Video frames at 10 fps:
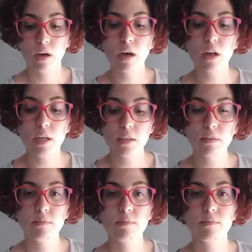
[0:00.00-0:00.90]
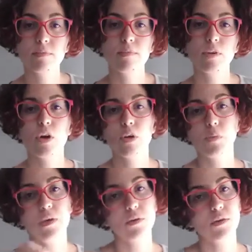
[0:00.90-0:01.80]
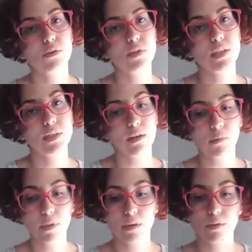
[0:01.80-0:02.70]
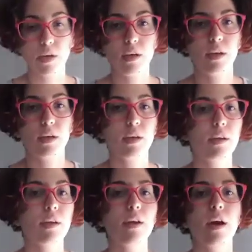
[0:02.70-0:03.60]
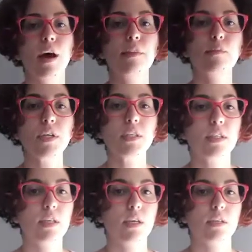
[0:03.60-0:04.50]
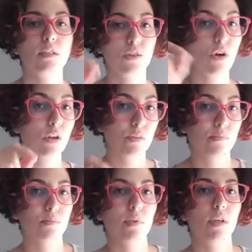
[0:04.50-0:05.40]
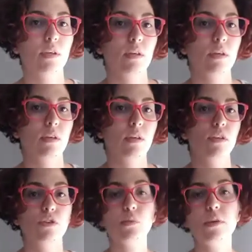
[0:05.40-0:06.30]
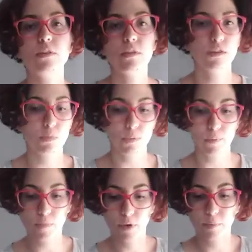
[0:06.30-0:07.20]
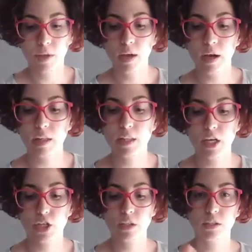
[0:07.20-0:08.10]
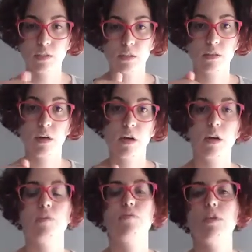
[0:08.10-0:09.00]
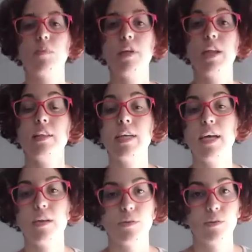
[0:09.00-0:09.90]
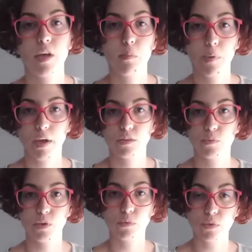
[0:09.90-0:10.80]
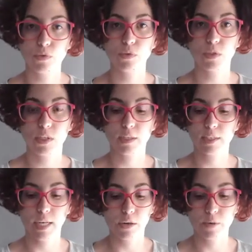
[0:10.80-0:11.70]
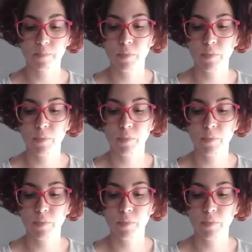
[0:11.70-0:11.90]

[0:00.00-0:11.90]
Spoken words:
Colon when you're going to say something, okay? And the writer says colon, to be or not to be, okay? And dashes, for example, in a dialogue, okay, in pairs, when you want to start dialogue.